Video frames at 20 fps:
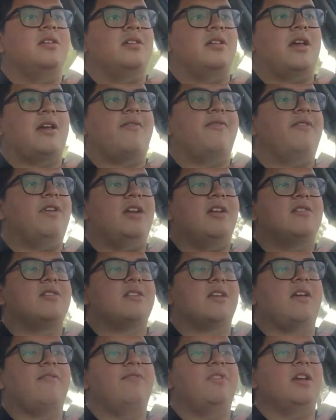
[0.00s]
like
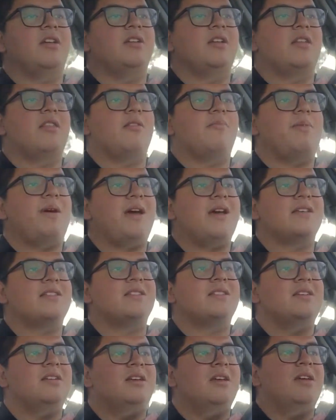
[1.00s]
videos I've done in the
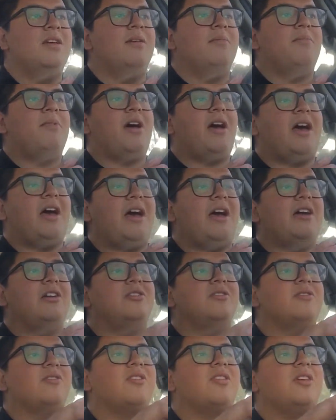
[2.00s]
past, but I
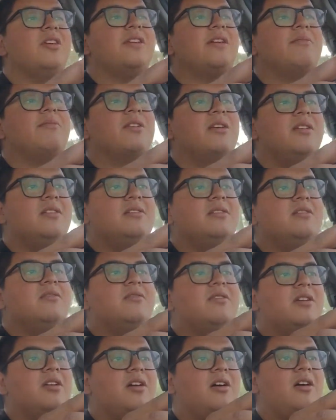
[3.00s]
don't think I'm gonna
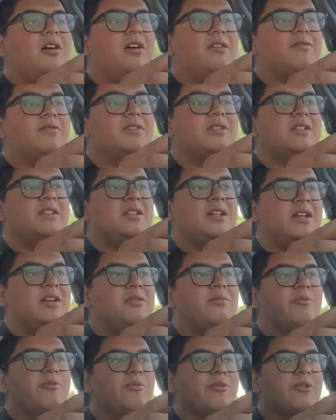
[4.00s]
do it often
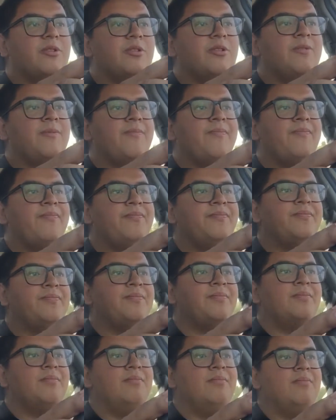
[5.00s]
anymore.
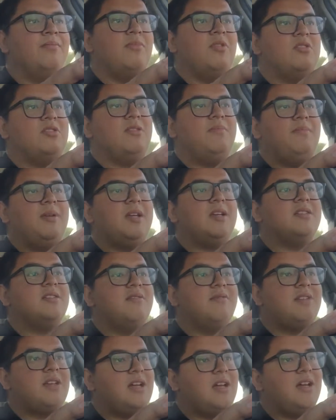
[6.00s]
Mostly because
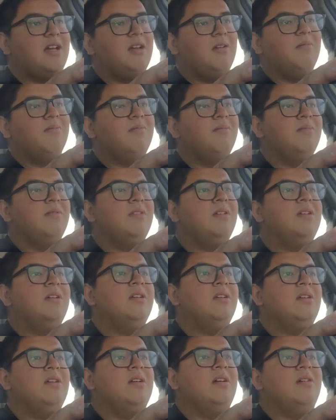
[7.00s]
of time
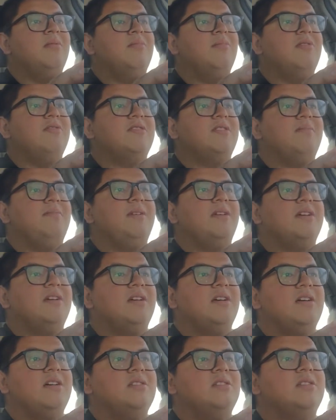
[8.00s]
mostly
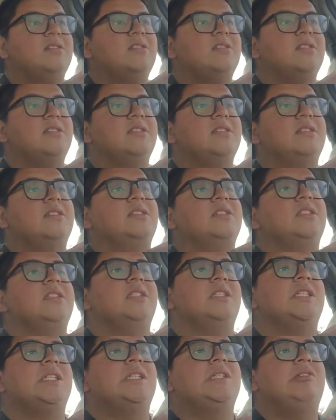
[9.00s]
because
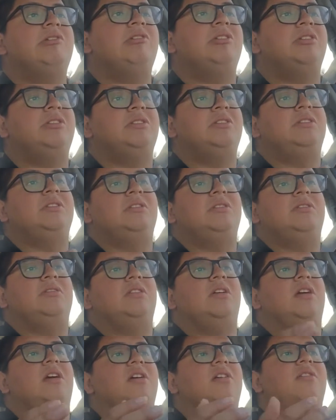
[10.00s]

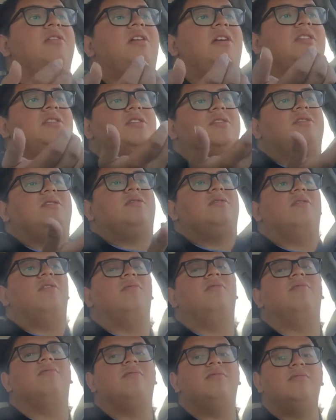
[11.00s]
I don't know, I just
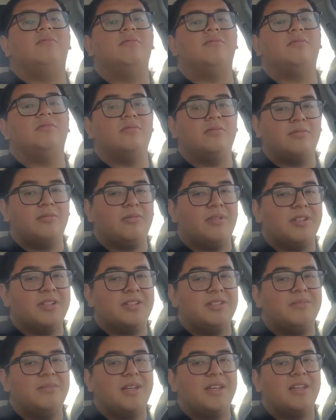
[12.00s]
don't
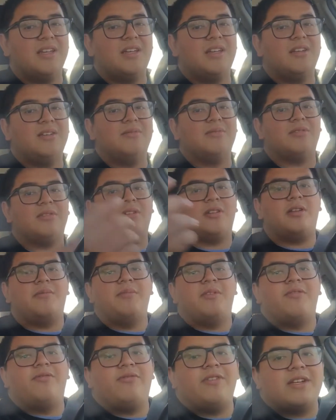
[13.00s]
want to make it anymore. Let
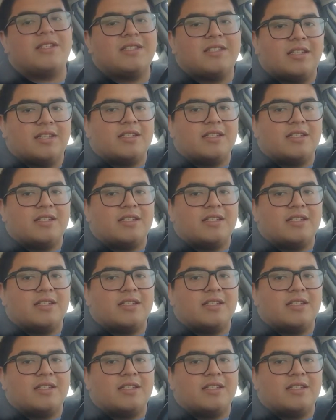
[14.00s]
me fix